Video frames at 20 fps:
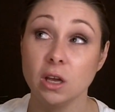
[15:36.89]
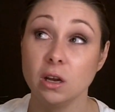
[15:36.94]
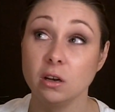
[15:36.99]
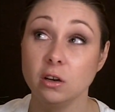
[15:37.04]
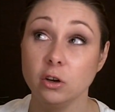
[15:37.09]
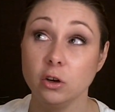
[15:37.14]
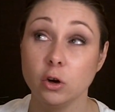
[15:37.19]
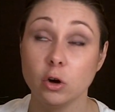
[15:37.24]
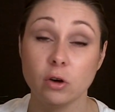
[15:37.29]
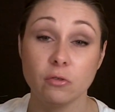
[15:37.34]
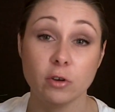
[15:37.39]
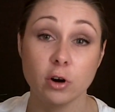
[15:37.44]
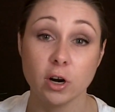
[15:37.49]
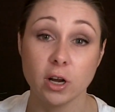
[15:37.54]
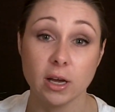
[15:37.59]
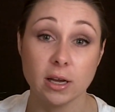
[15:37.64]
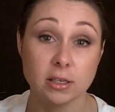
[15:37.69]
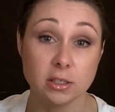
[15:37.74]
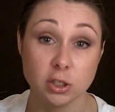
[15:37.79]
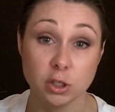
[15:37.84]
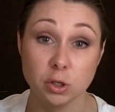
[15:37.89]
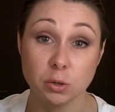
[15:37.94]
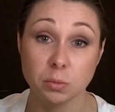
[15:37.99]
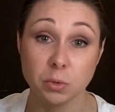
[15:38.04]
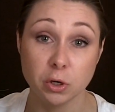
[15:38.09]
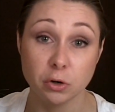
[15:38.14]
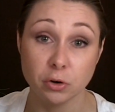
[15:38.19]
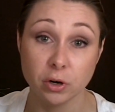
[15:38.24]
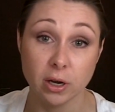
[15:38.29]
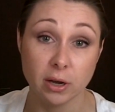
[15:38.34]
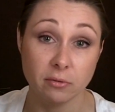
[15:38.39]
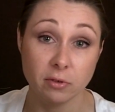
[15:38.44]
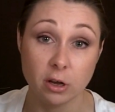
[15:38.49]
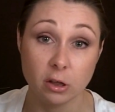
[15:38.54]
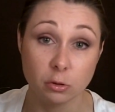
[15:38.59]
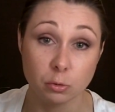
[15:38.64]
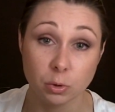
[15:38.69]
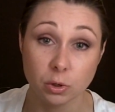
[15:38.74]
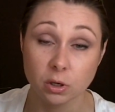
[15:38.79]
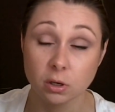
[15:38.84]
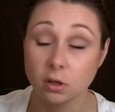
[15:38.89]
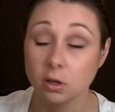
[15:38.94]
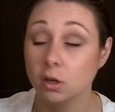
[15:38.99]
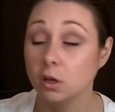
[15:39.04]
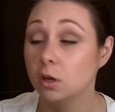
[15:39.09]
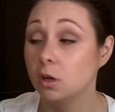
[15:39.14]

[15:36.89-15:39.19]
and you know I've already had two. I'm getting ready to have another one.